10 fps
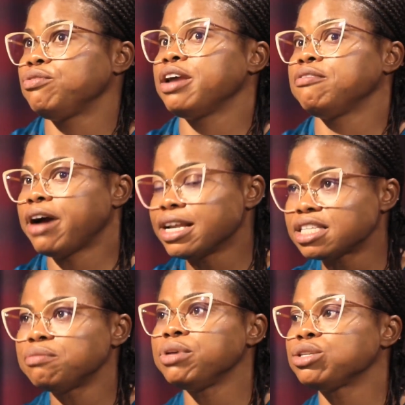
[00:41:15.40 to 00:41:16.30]
if you are
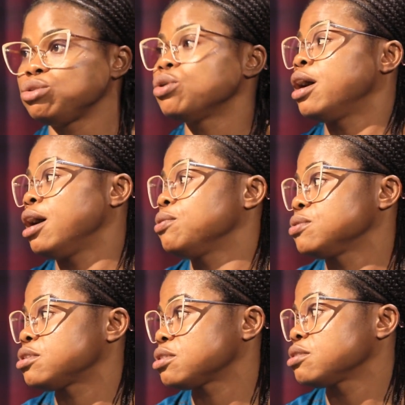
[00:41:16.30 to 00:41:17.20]
inviting me to your
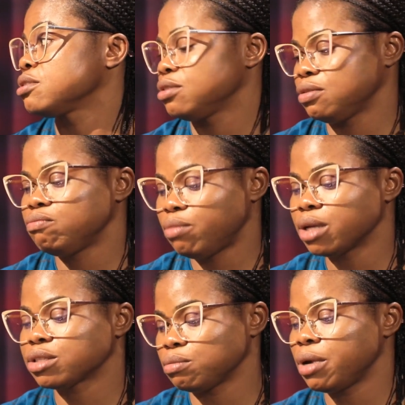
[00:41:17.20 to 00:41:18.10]
house,
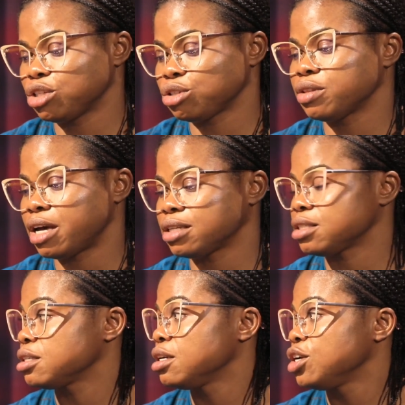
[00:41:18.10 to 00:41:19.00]
make sure
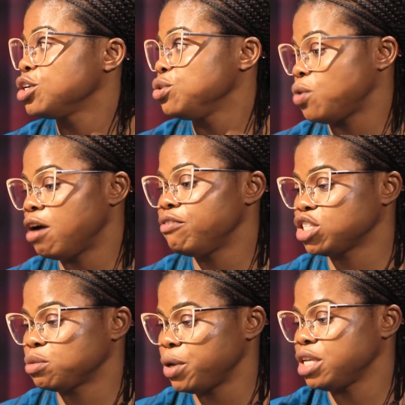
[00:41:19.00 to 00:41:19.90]
that you have a
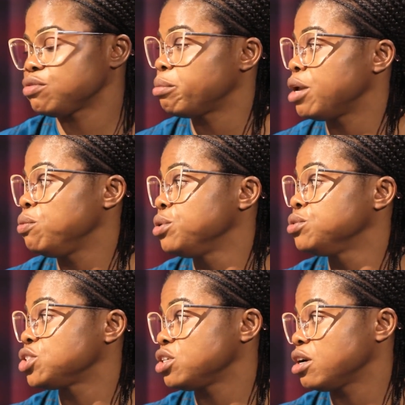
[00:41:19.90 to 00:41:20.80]
space for my
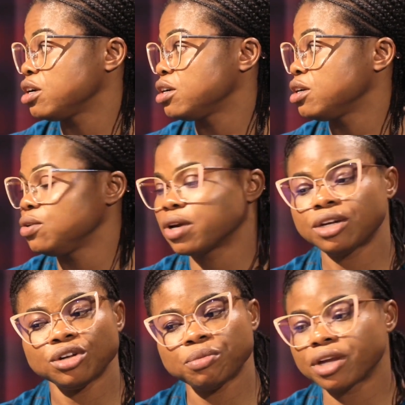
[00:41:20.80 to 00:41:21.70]
wheelchair. Okay. You
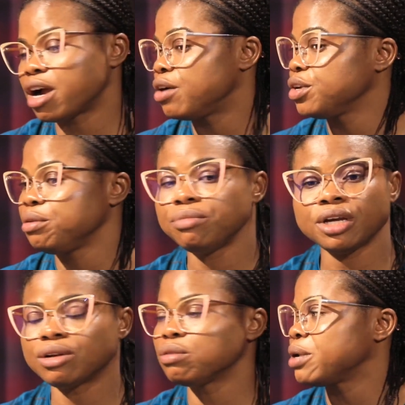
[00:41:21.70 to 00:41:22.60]
cannot be carrying
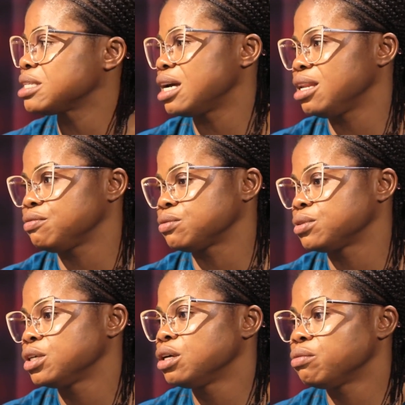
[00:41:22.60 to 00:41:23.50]
me. I don't pass that level.
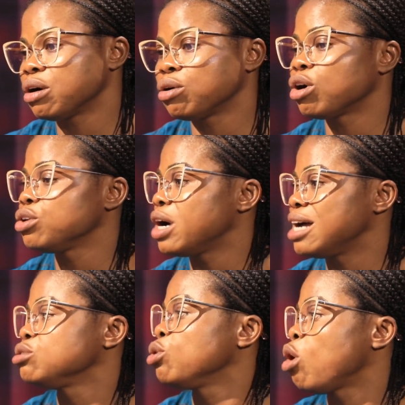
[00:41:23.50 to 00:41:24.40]
When I go come your
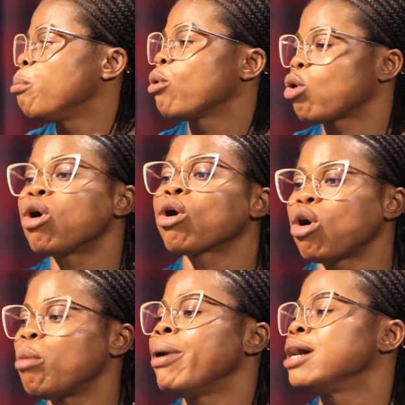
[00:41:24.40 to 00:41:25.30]
house, you come
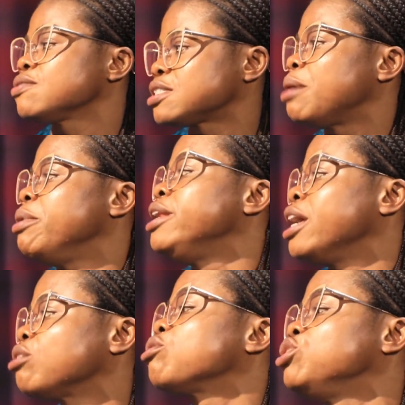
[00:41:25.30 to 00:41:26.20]
call bounce and
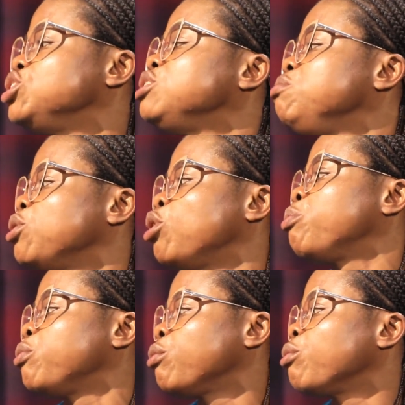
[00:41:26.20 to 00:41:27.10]
then conjure me
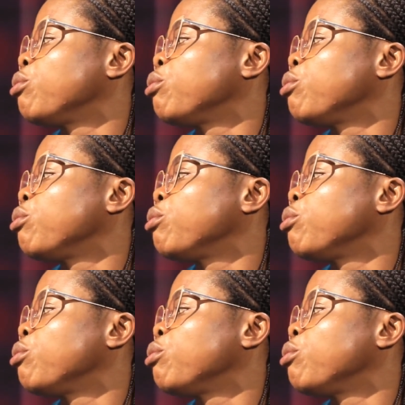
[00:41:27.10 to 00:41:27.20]
up.